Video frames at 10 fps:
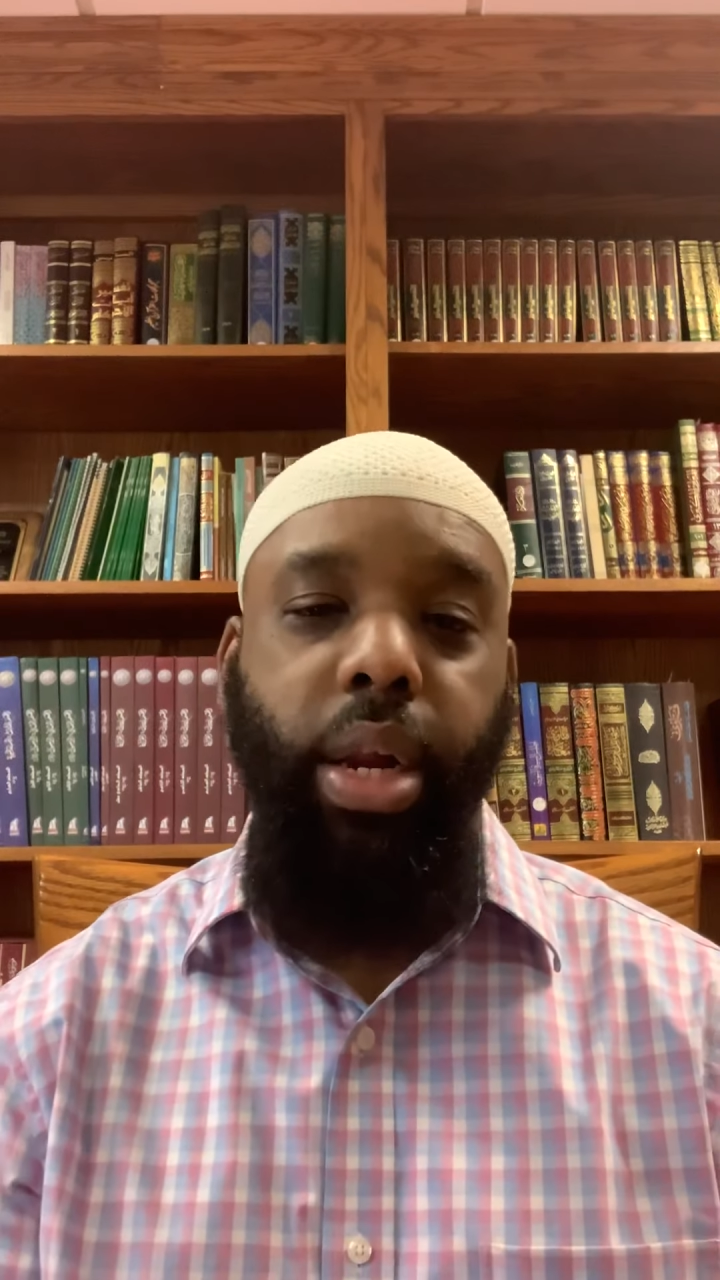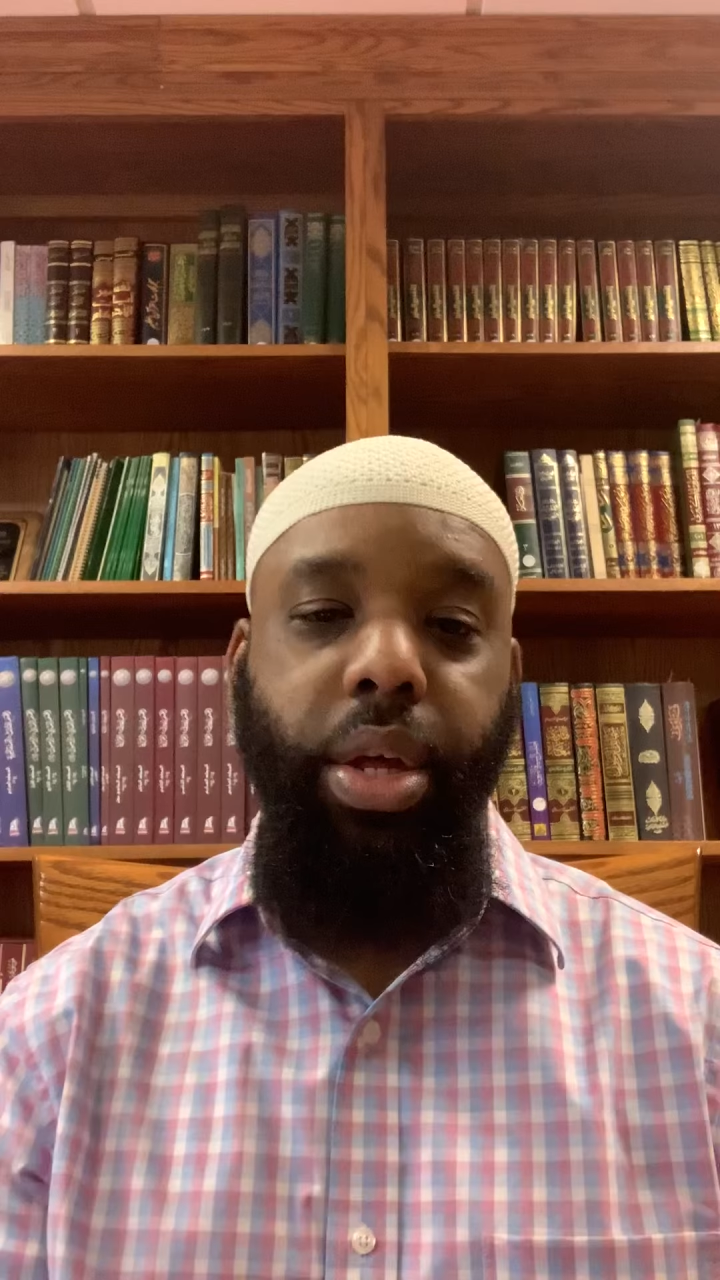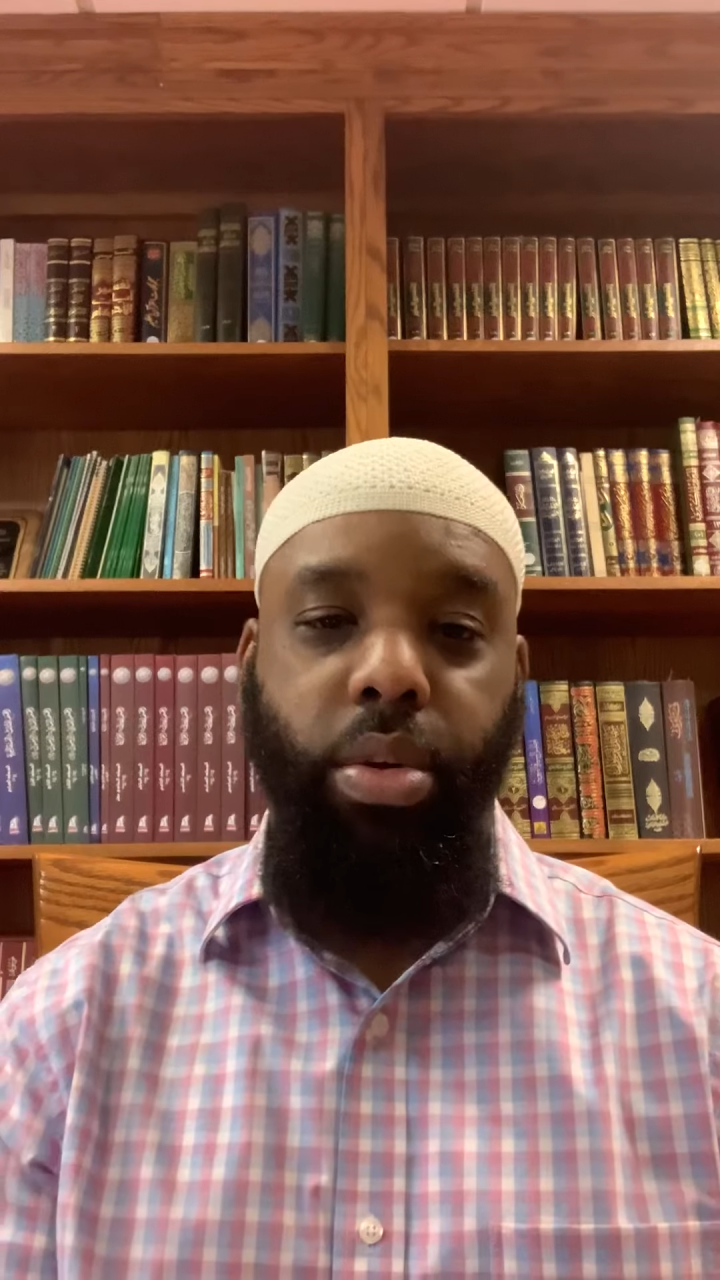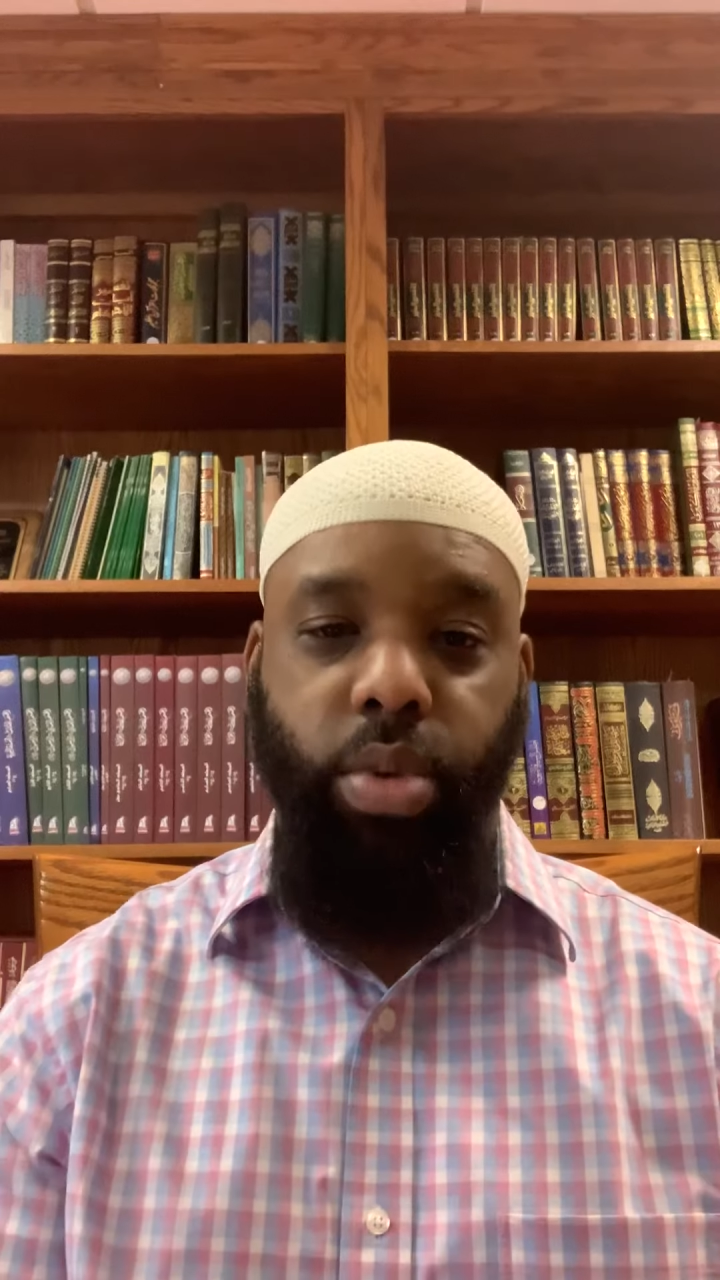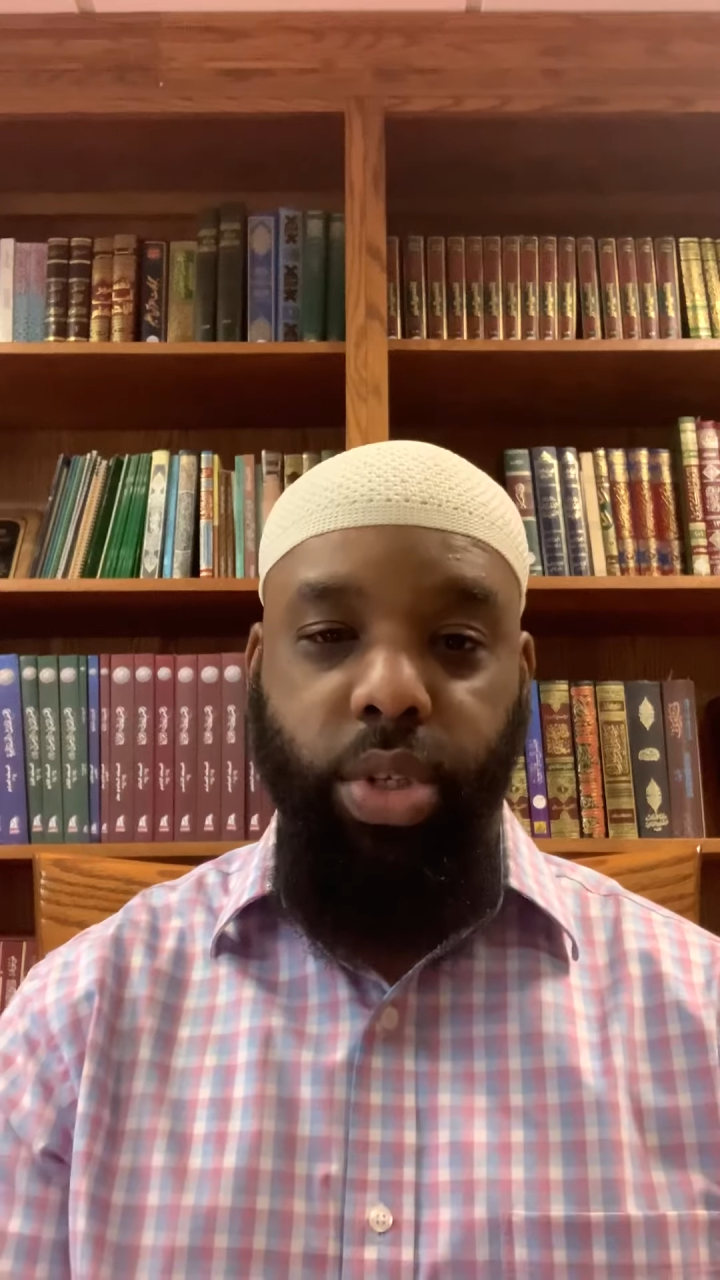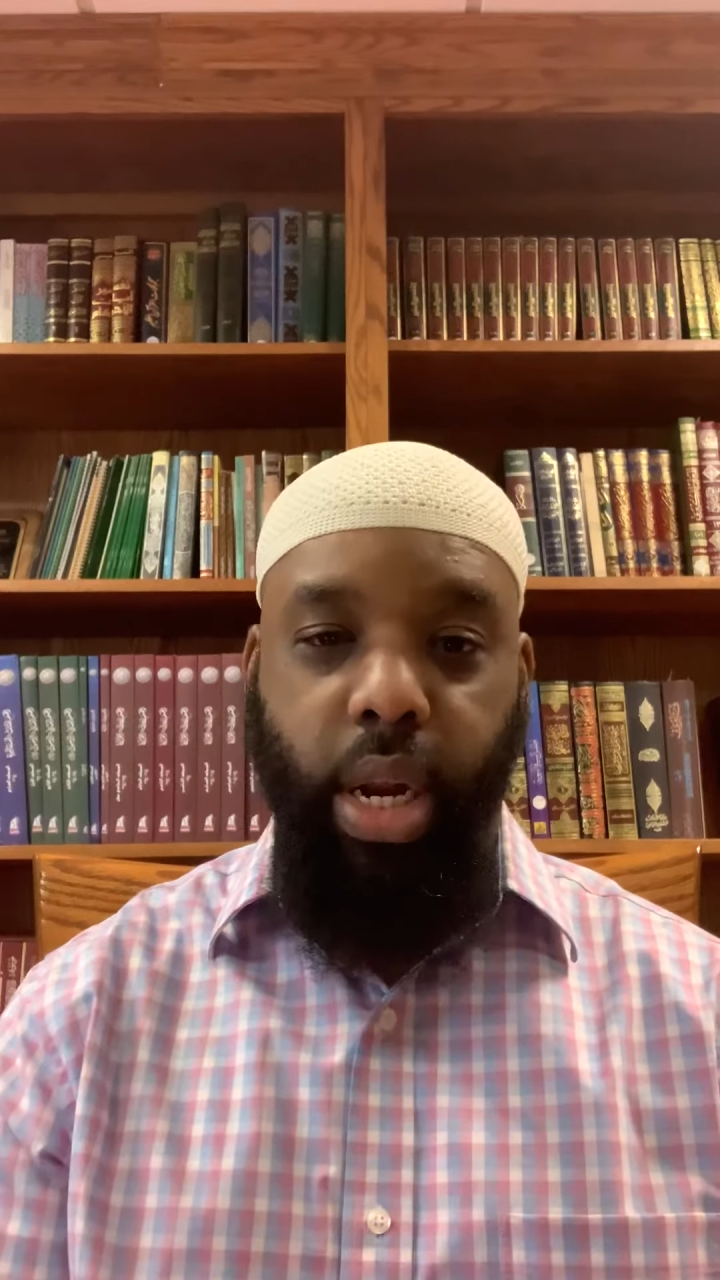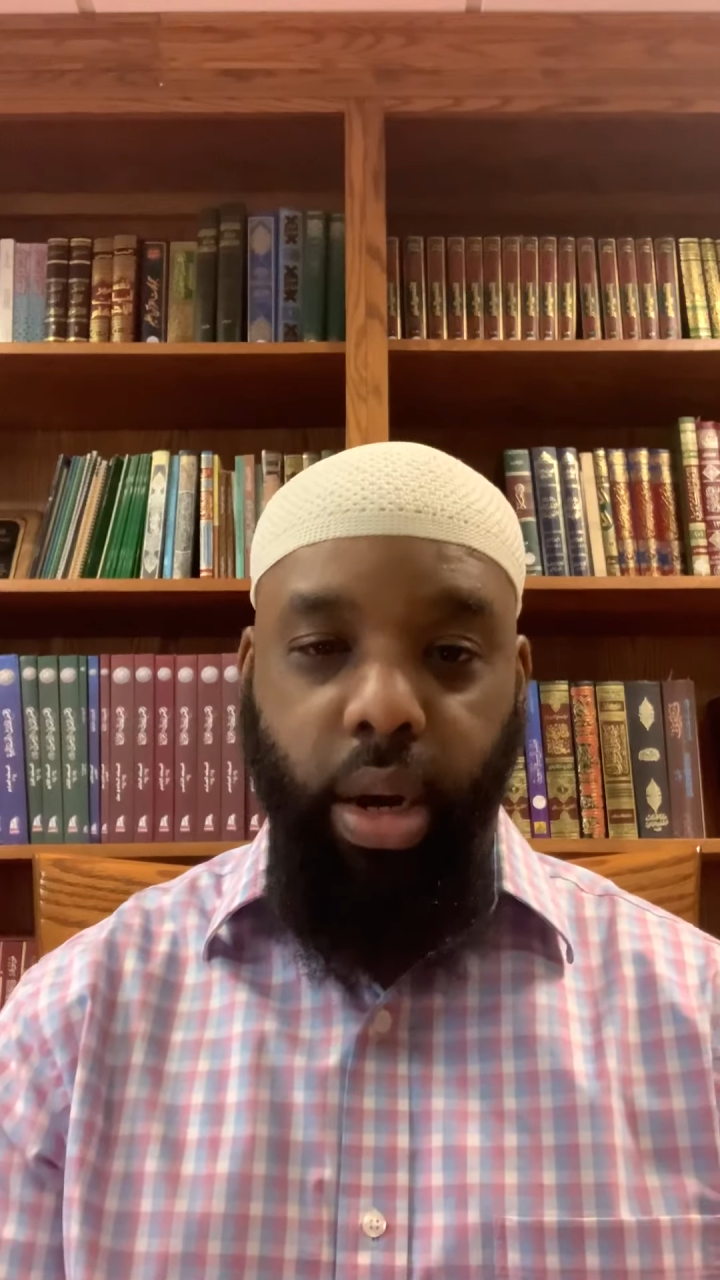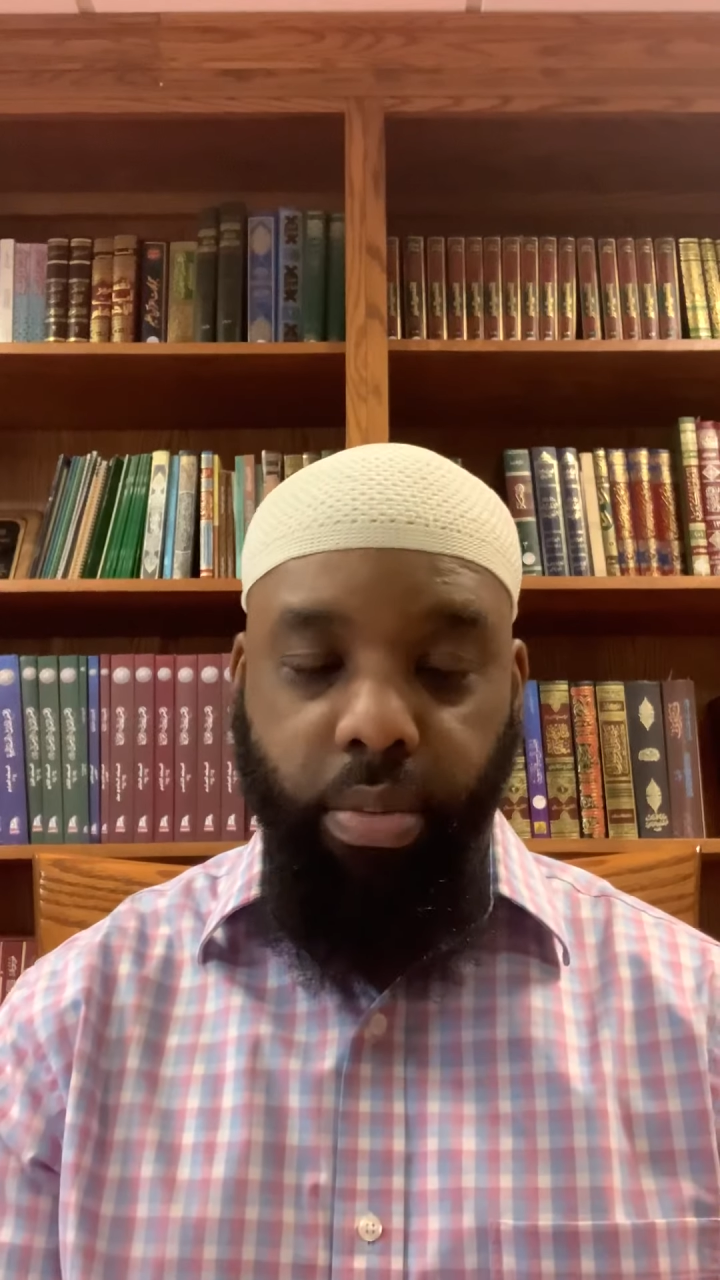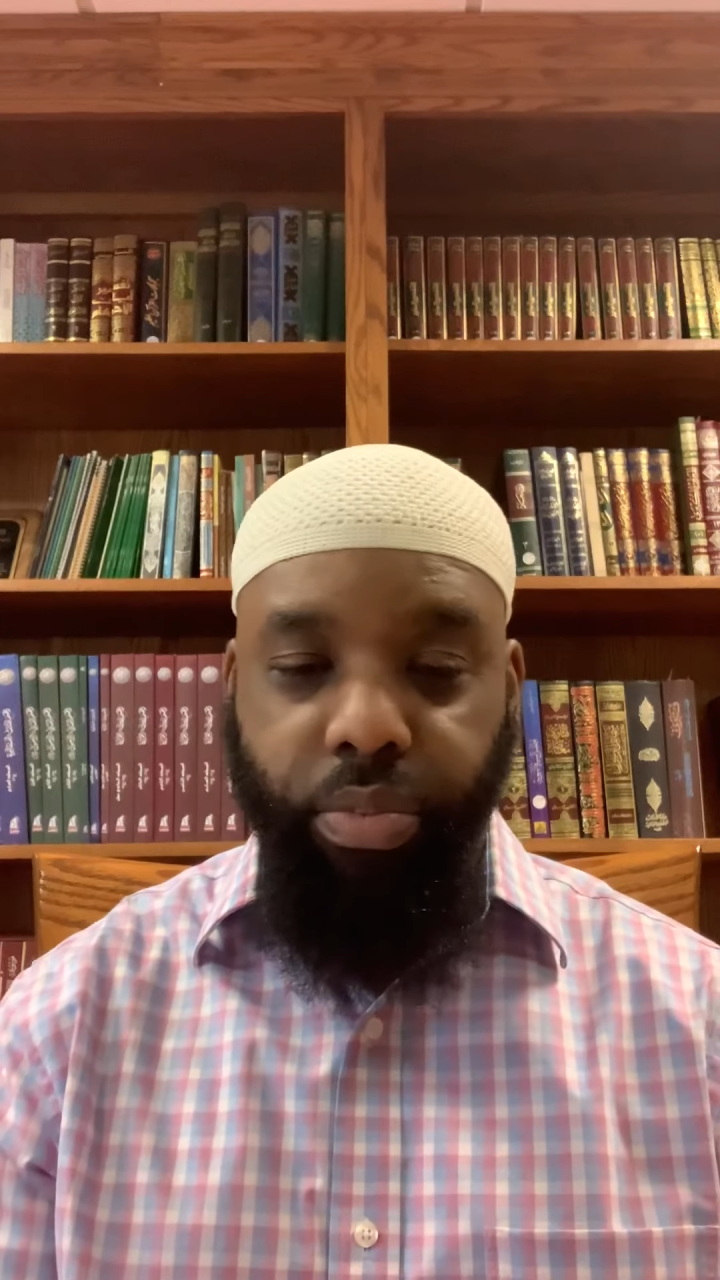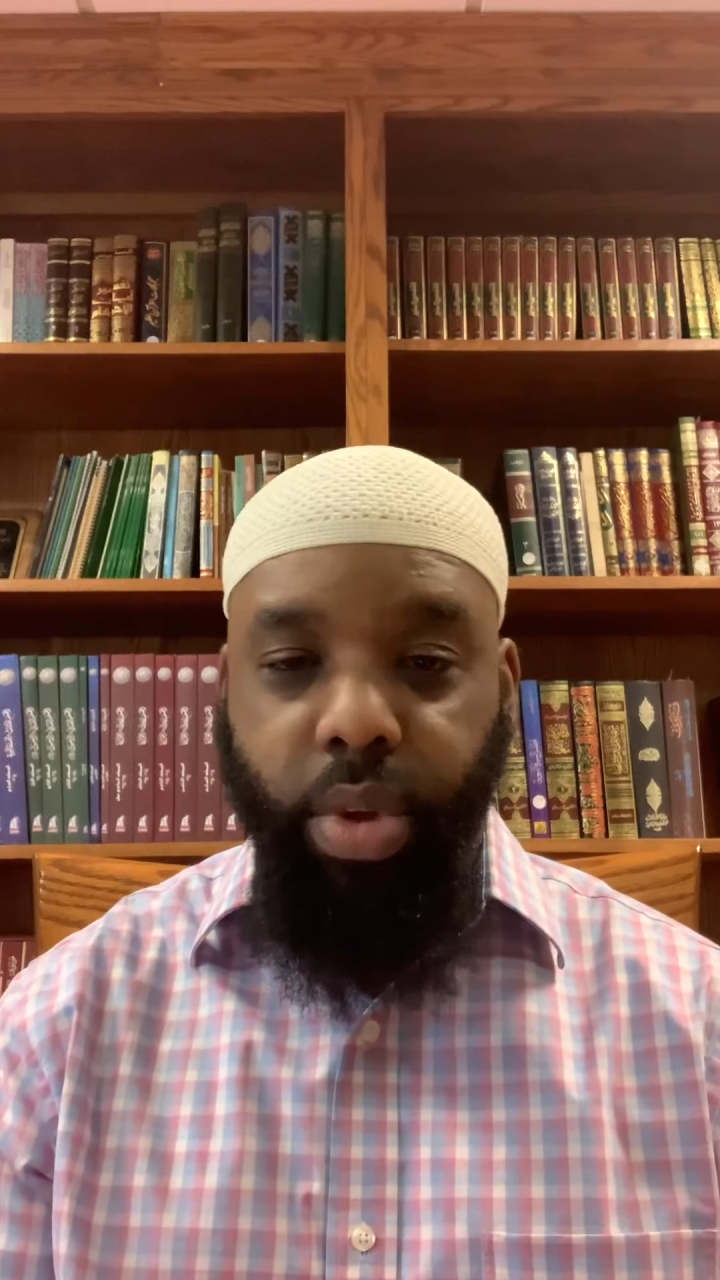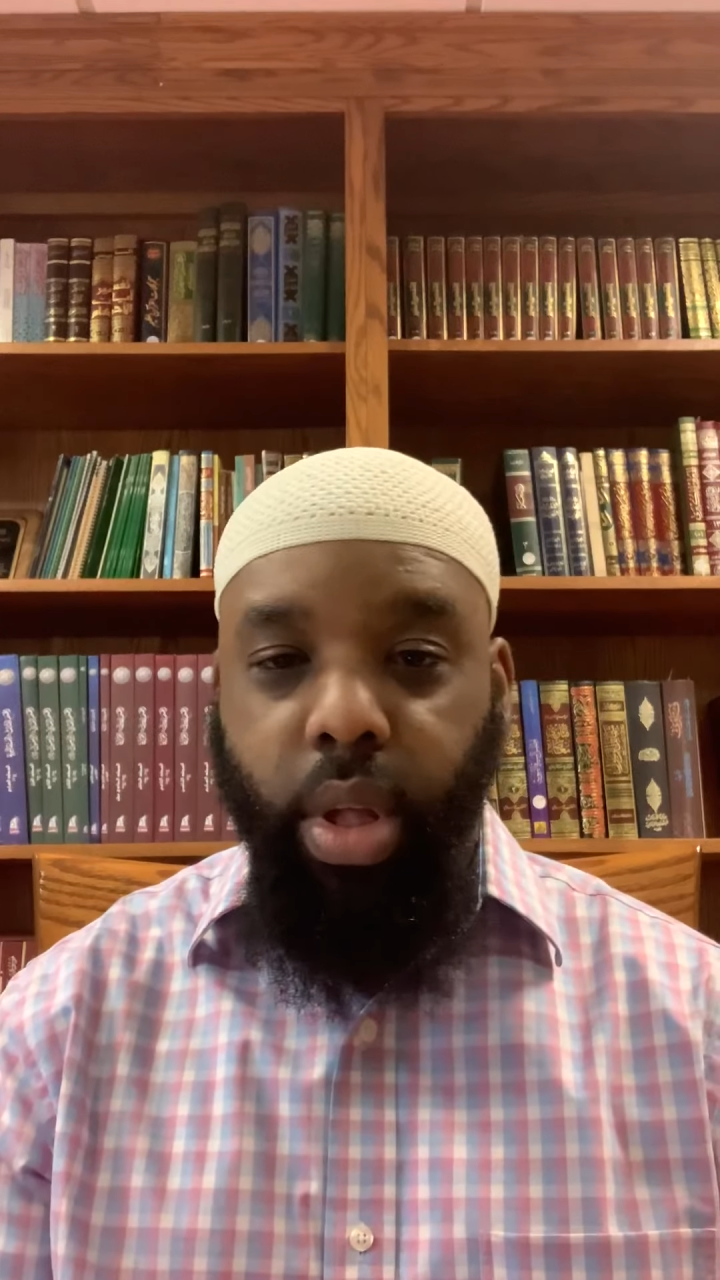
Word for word: alaihi wasallam.